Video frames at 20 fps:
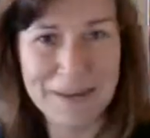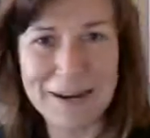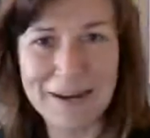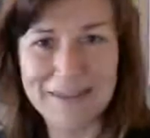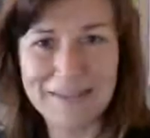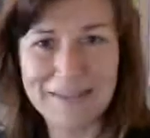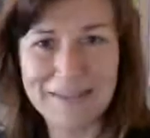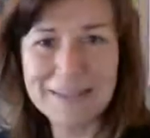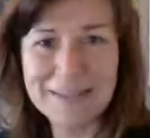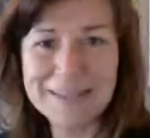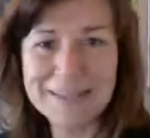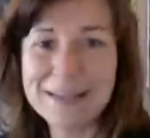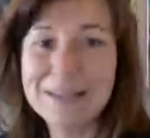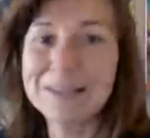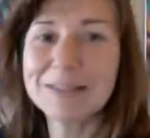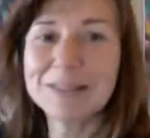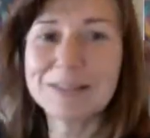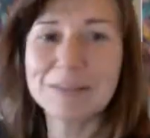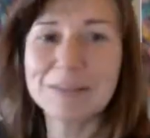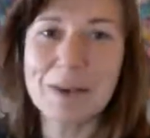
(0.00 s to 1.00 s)
All right,
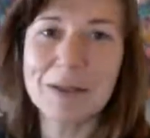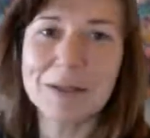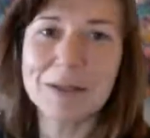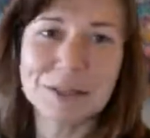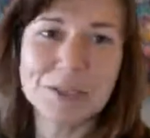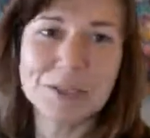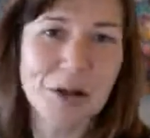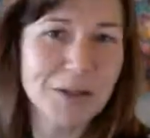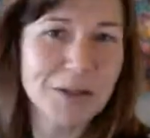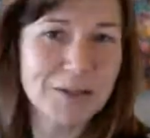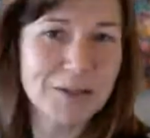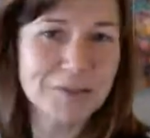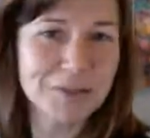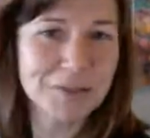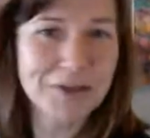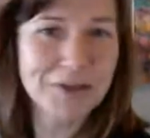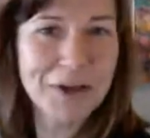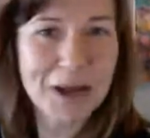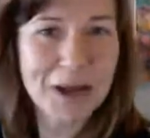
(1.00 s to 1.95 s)
smiles to all of you.